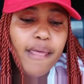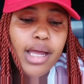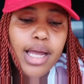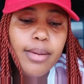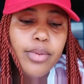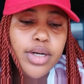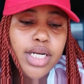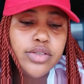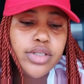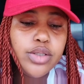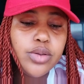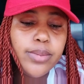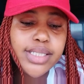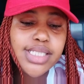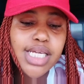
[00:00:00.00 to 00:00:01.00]
Bona
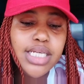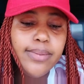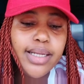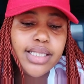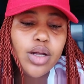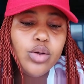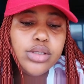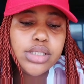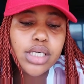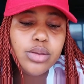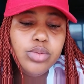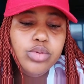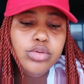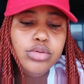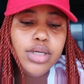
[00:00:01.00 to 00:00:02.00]
jano masadi batau
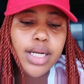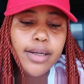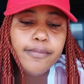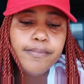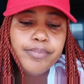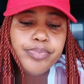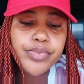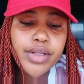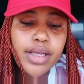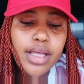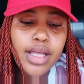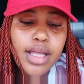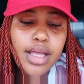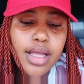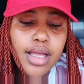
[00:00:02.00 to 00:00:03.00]
tribula.
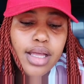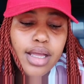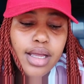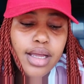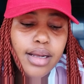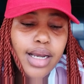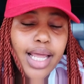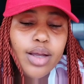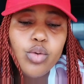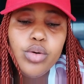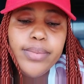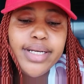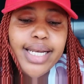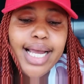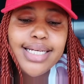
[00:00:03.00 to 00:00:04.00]
Like,
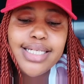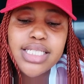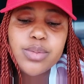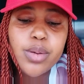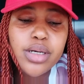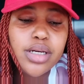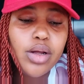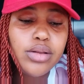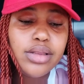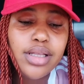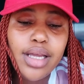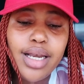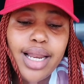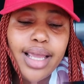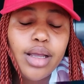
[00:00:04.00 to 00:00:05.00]
women are desperate out
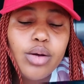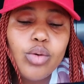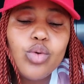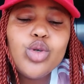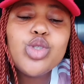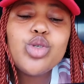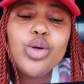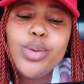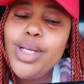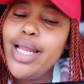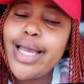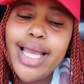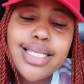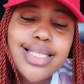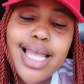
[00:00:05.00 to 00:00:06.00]
there. Like, who should be,
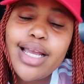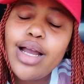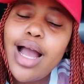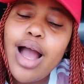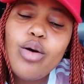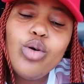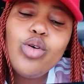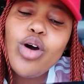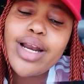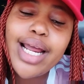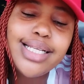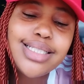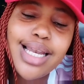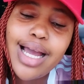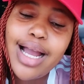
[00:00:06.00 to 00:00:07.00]
guys? Like, akukho
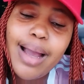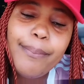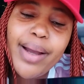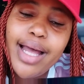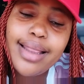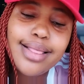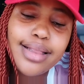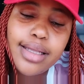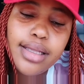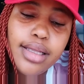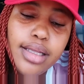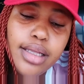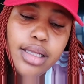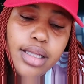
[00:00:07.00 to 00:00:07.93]
right langa panze.